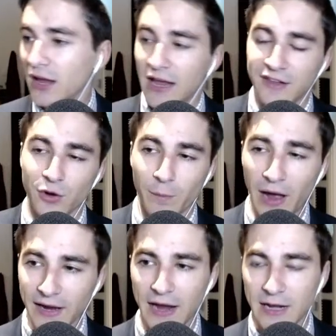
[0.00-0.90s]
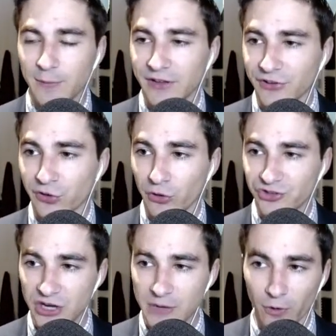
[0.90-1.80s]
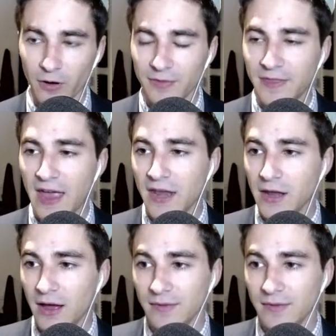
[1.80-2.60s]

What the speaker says: You're buying an item because it's cheaper than